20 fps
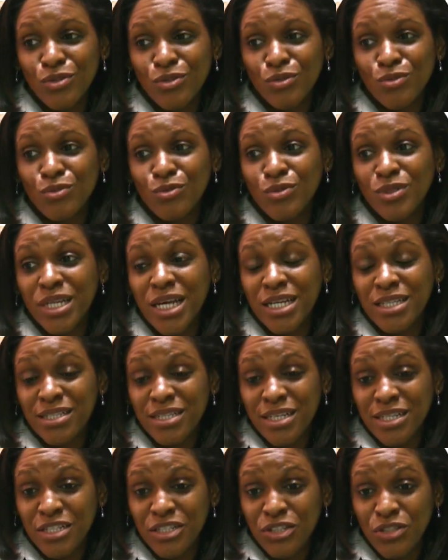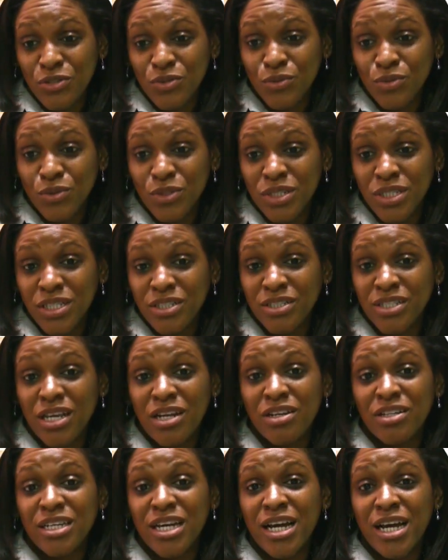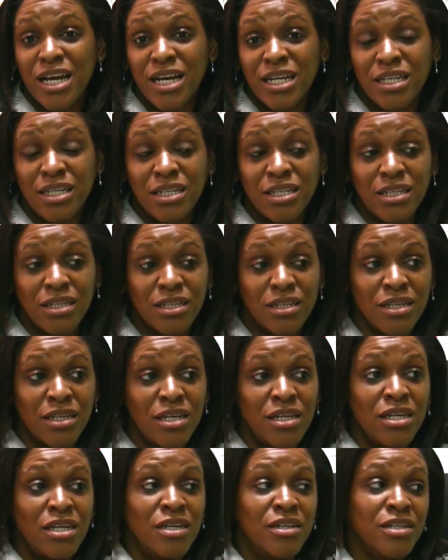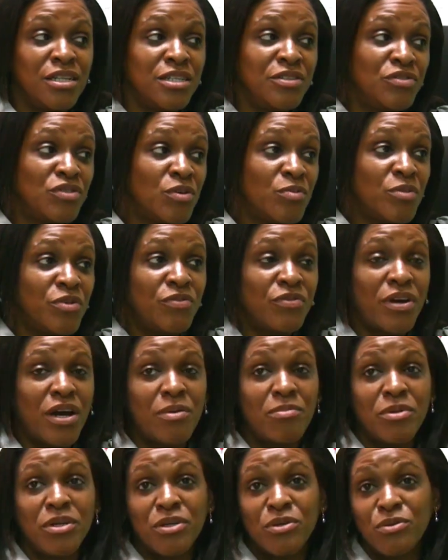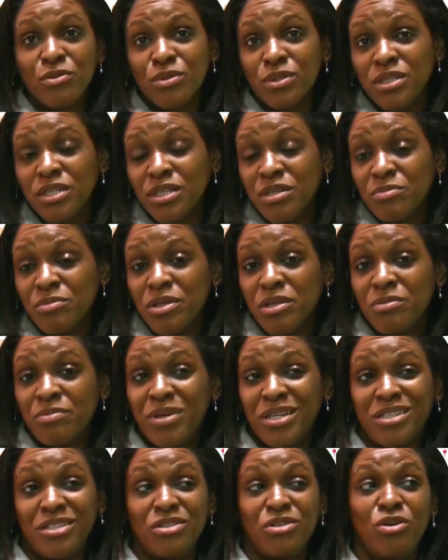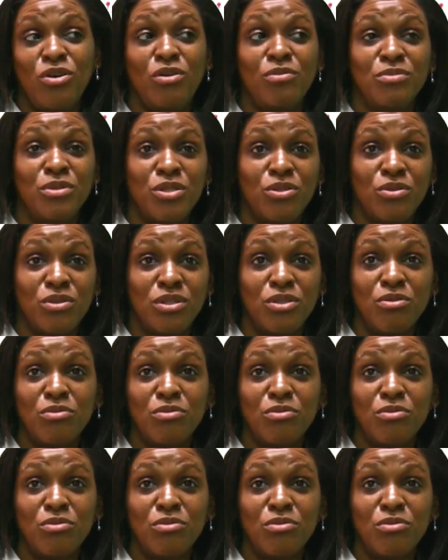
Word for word: So that's an issue. There's a lot of handling. Leaves from the farm, it goes to the middleman, it comes to us.